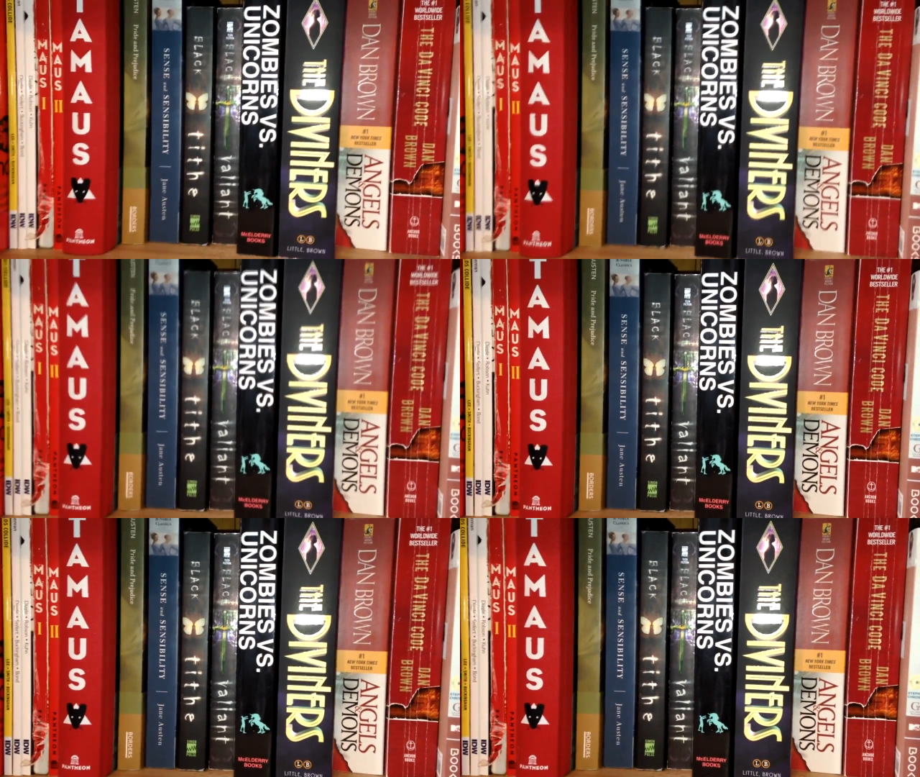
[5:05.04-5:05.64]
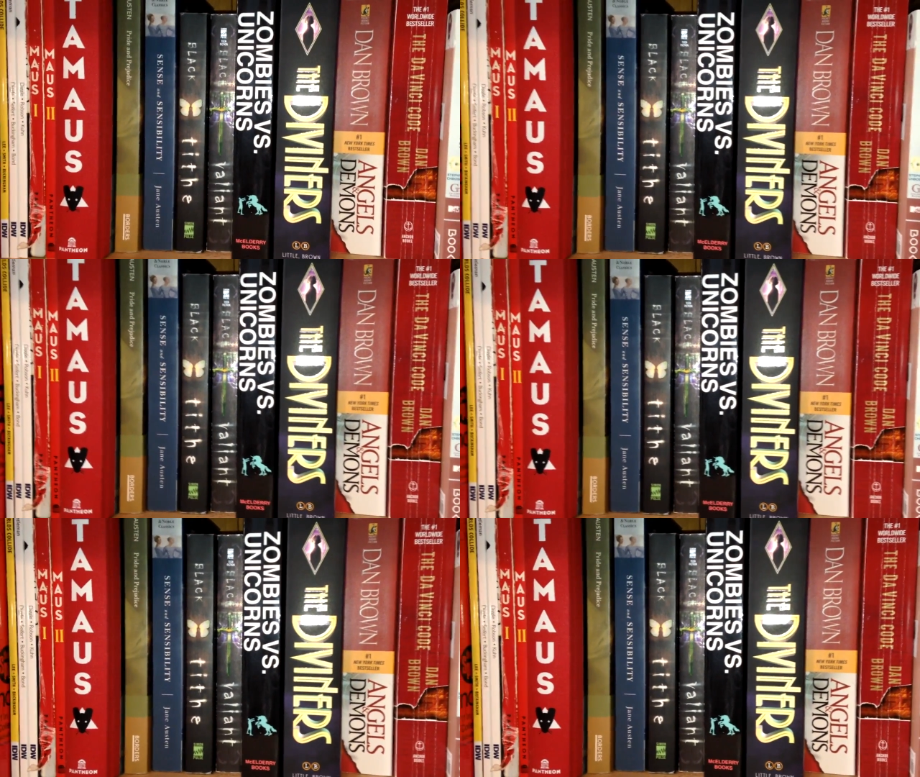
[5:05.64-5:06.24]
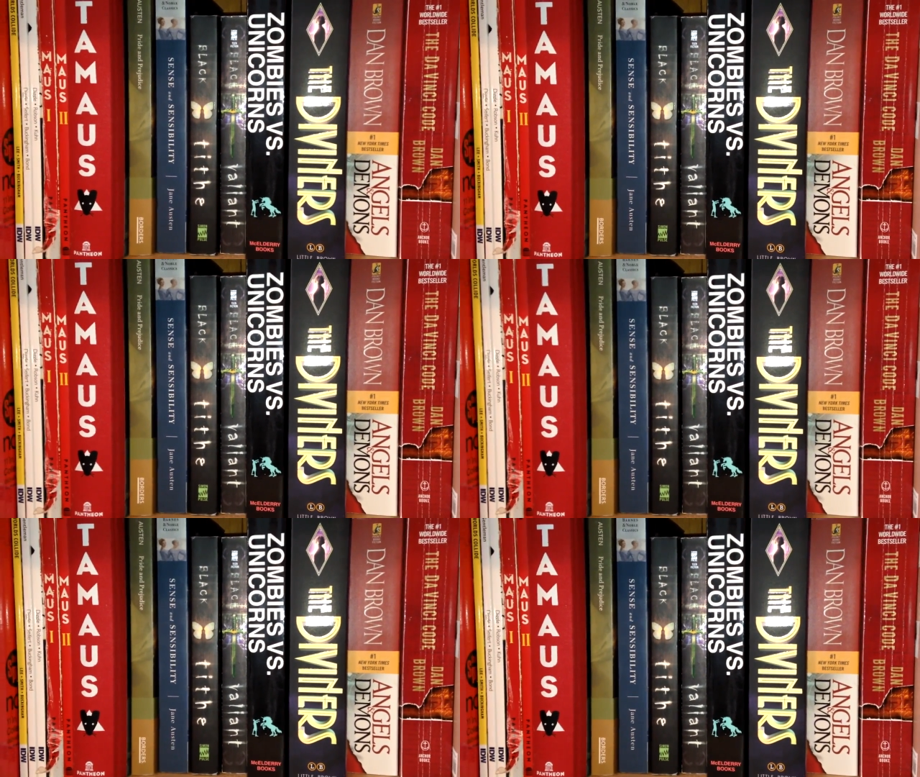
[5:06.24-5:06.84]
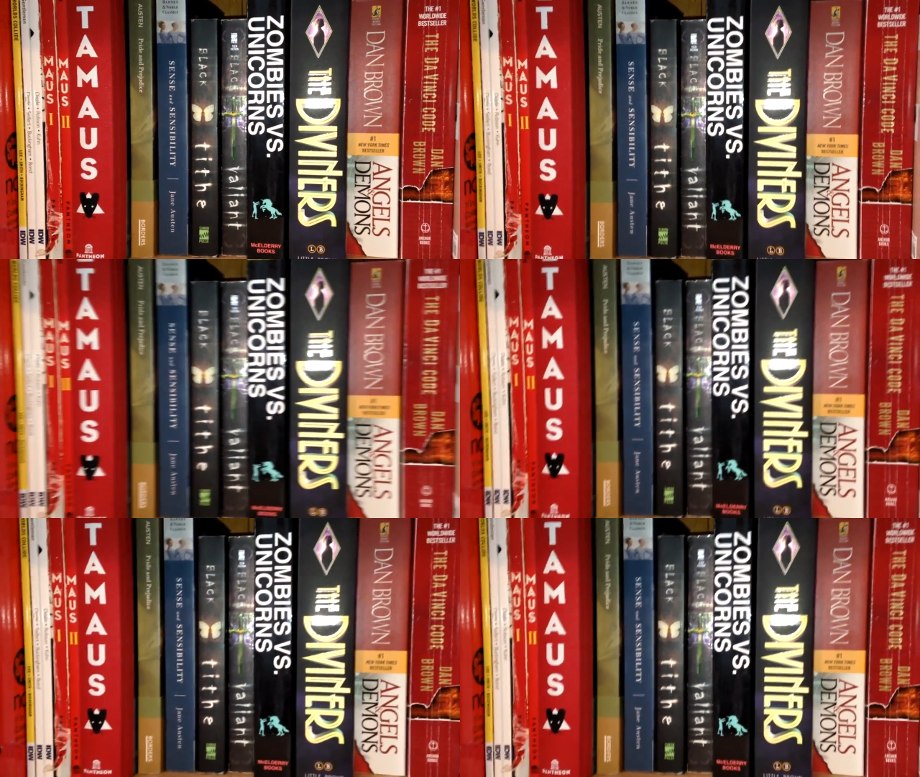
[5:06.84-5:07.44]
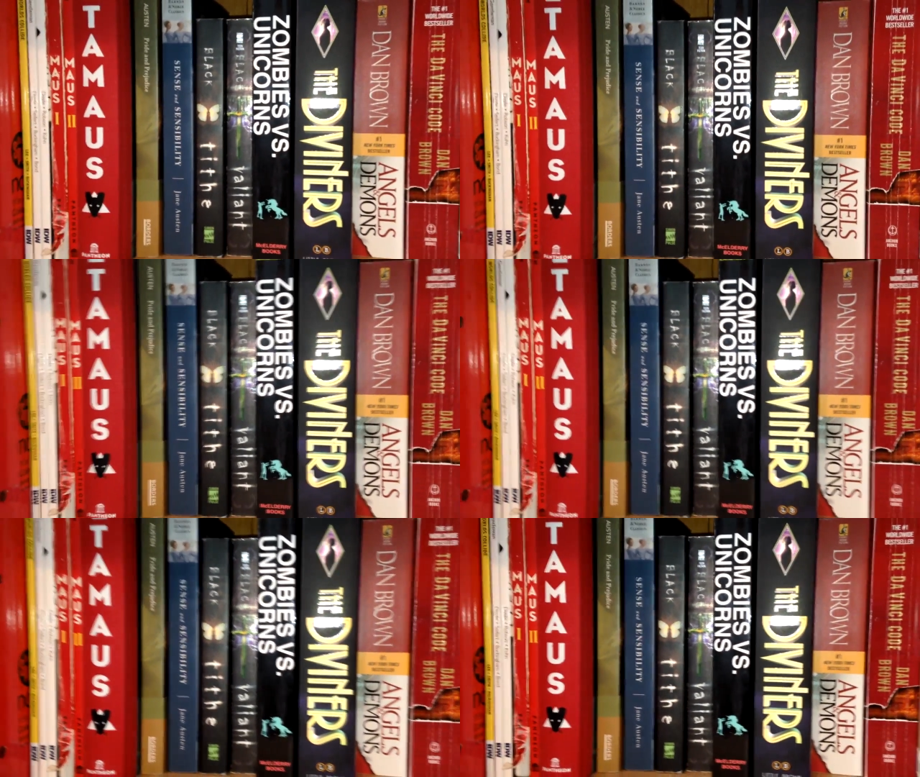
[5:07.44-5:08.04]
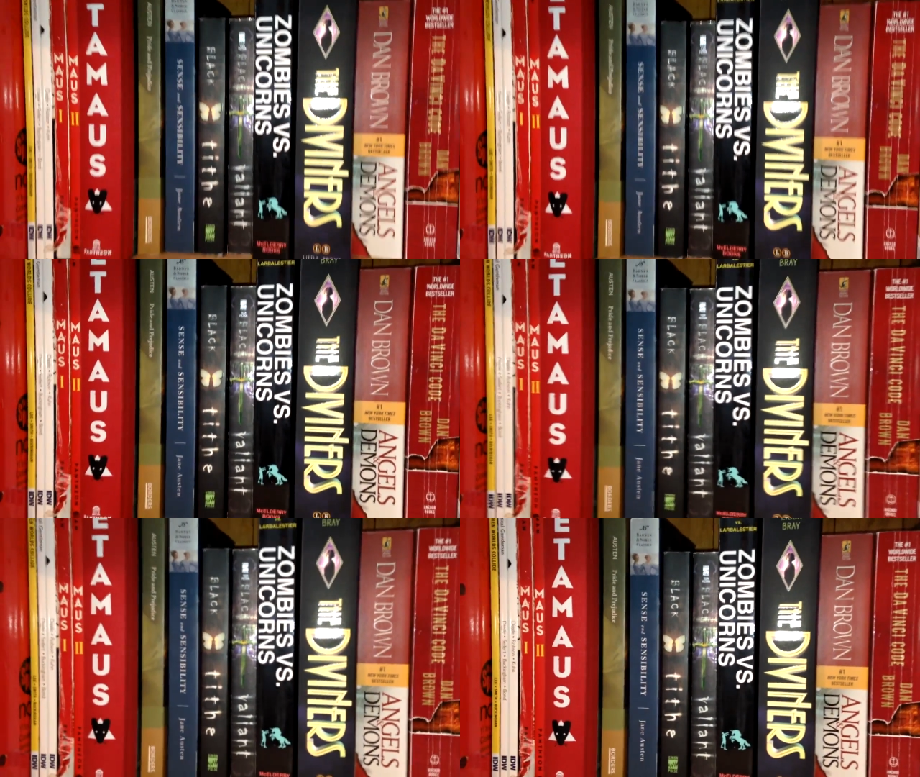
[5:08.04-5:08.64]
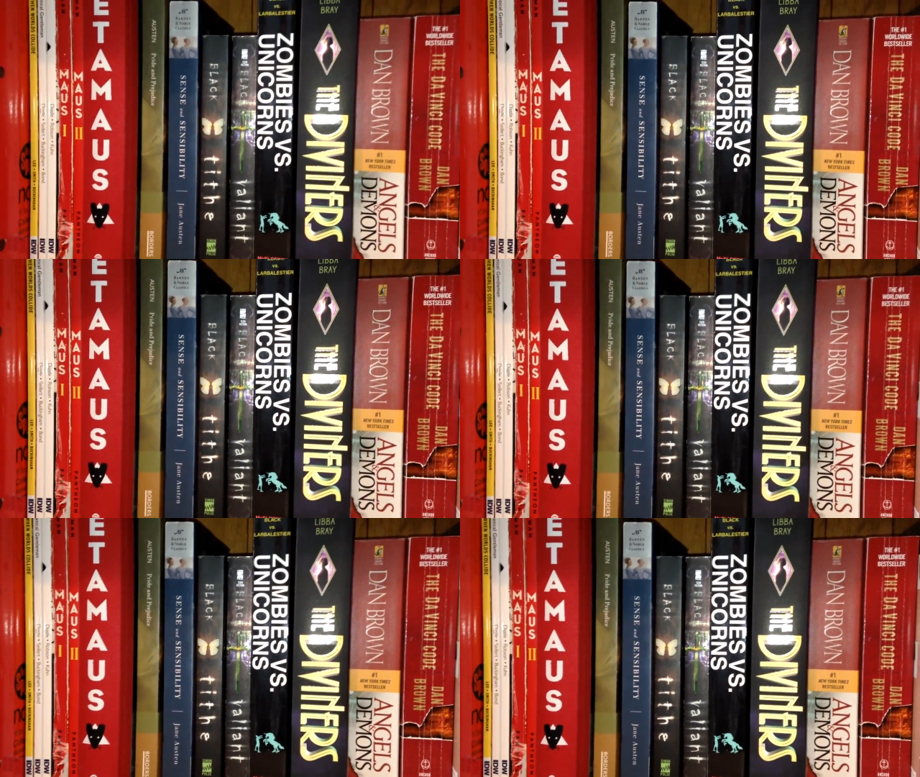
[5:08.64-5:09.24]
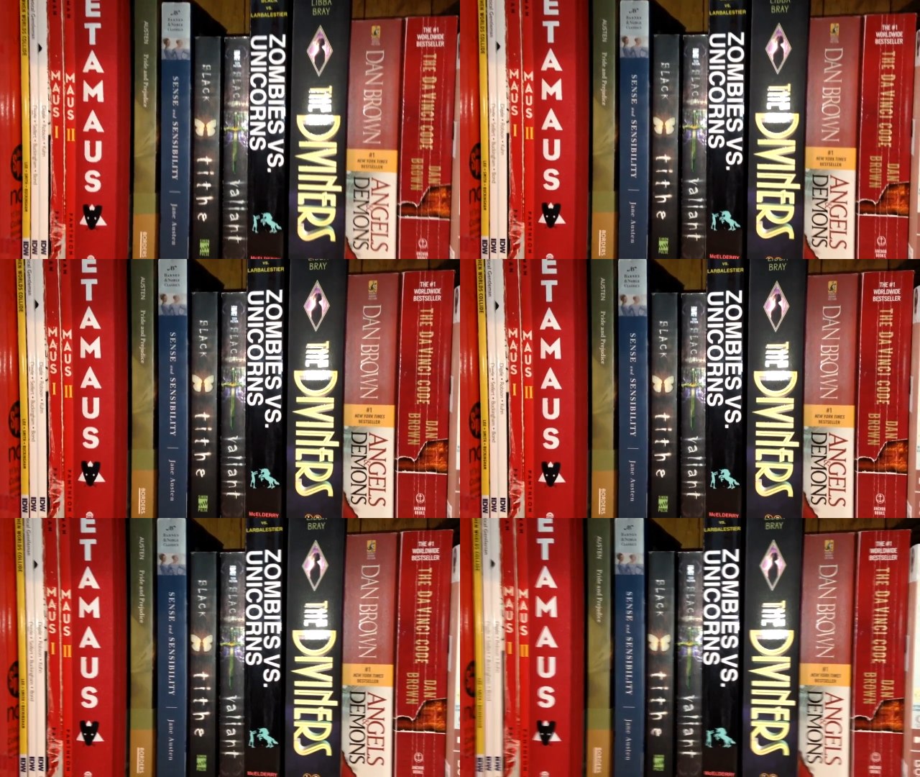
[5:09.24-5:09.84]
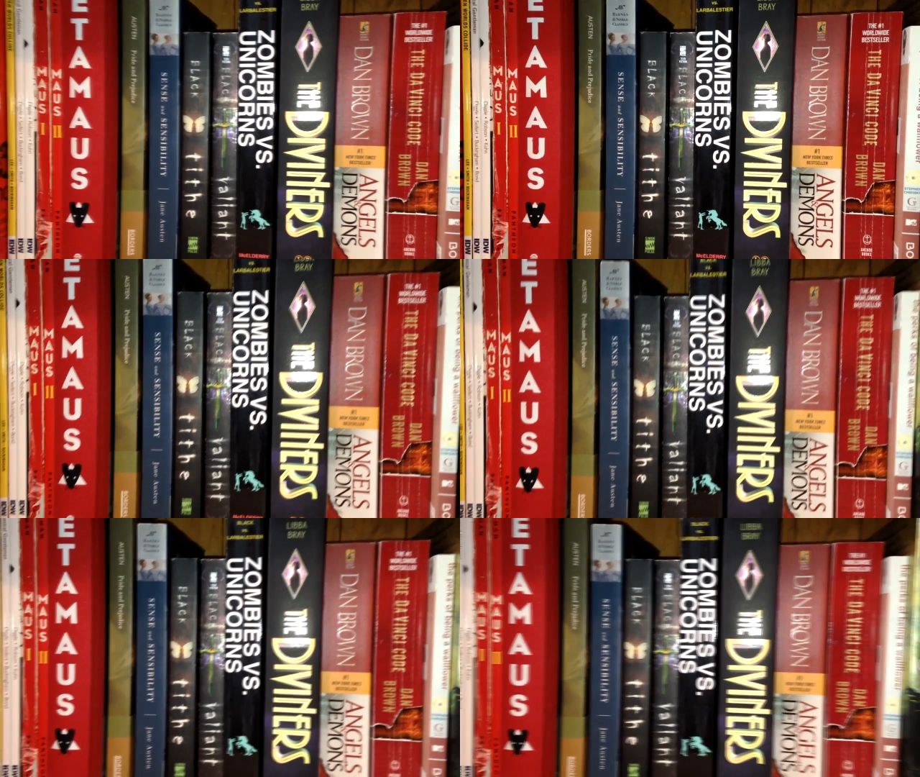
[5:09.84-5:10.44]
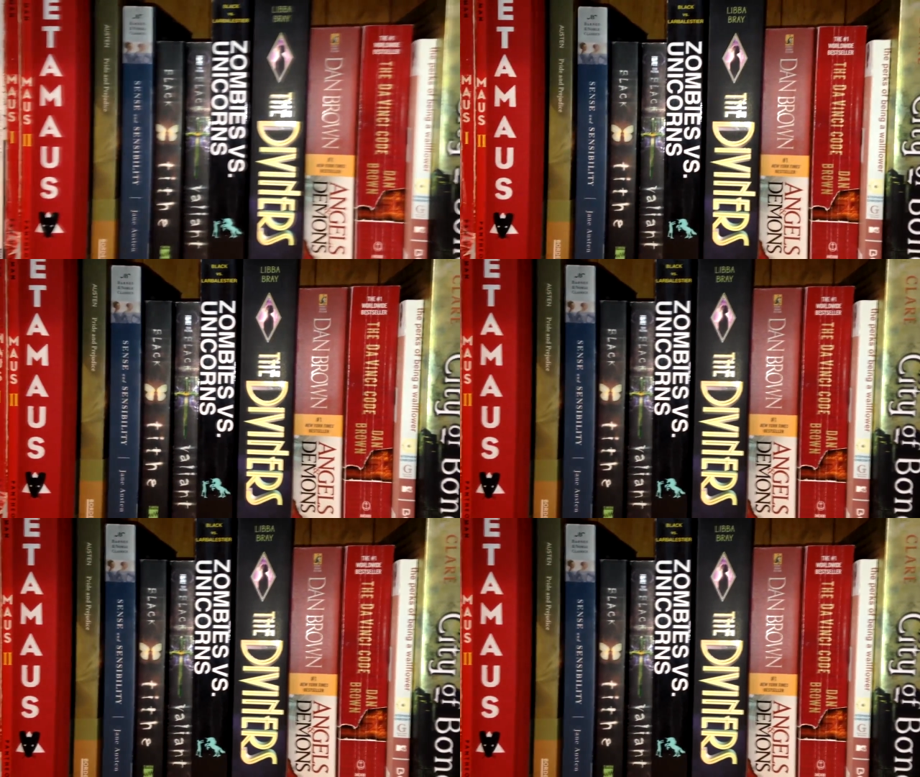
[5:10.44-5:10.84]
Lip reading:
No face is visible, so there are no lips to read.